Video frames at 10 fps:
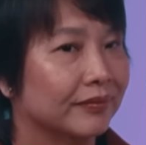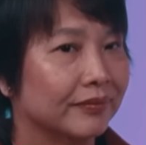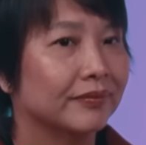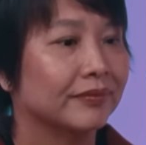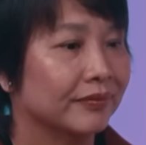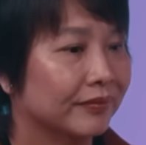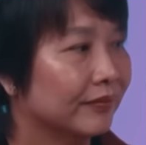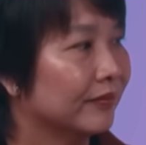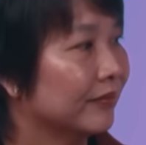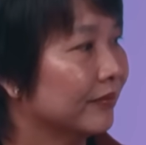
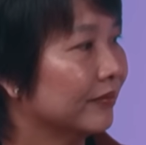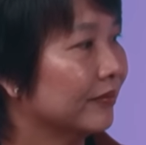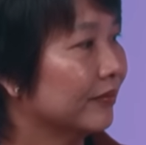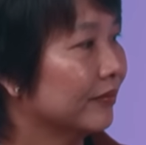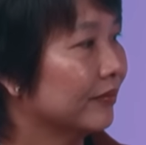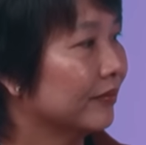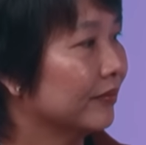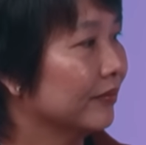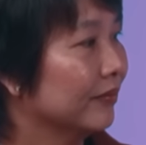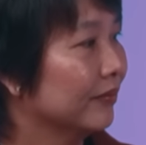
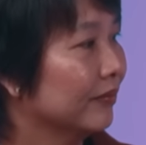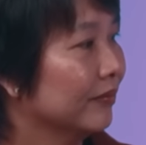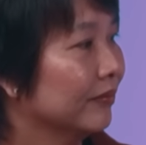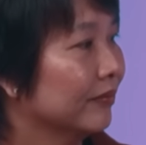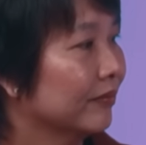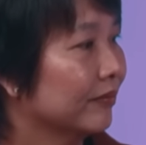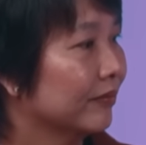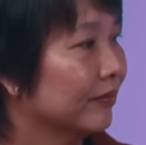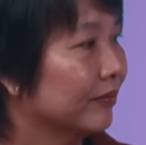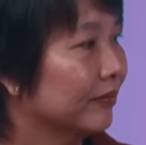
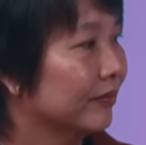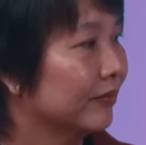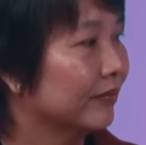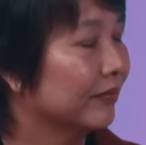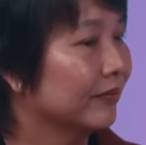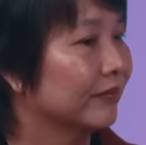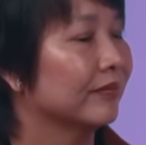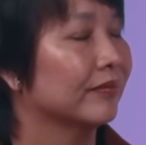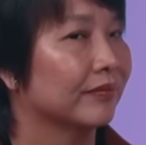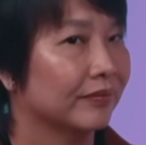
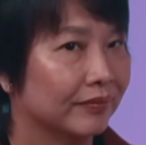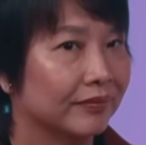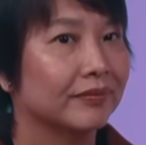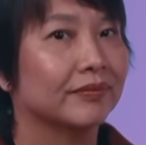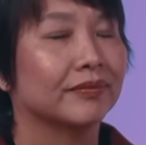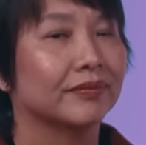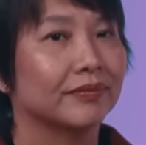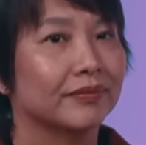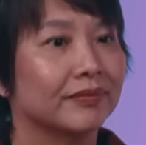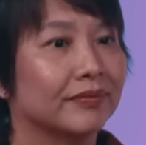
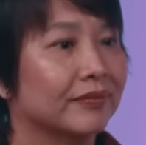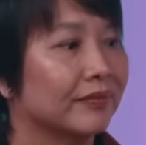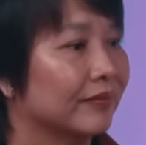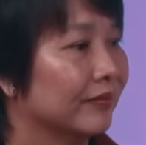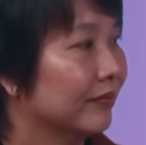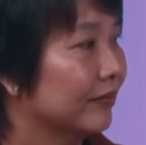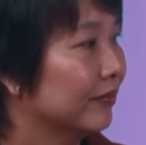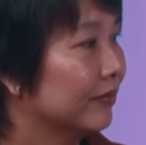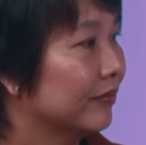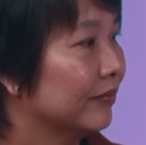
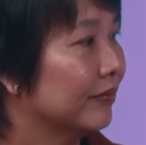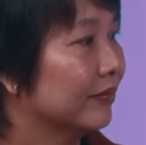(silent)